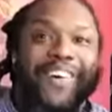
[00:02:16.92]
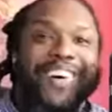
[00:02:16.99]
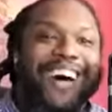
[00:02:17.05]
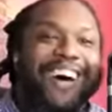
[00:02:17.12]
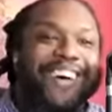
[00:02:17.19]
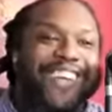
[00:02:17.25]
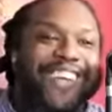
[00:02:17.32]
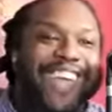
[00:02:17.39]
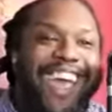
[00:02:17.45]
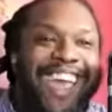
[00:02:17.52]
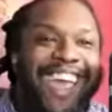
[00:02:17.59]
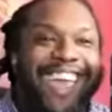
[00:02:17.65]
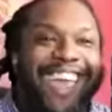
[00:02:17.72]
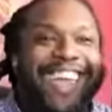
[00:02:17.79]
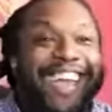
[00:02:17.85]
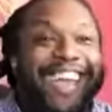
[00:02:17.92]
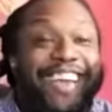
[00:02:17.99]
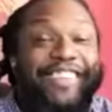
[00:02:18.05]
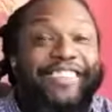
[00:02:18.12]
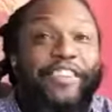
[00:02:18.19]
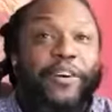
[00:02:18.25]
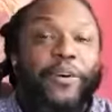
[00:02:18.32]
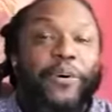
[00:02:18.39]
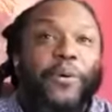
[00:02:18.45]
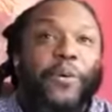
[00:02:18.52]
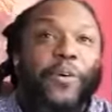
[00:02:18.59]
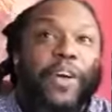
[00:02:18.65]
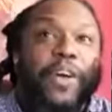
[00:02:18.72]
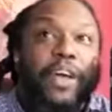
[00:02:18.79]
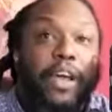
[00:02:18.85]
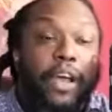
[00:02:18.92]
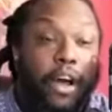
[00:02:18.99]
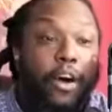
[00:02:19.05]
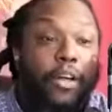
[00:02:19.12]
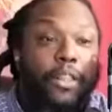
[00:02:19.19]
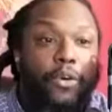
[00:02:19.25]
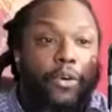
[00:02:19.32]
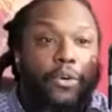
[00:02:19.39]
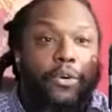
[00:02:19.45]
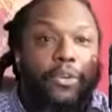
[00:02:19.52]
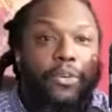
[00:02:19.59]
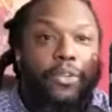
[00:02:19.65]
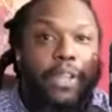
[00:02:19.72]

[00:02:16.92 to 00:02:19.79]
Okay. So all local,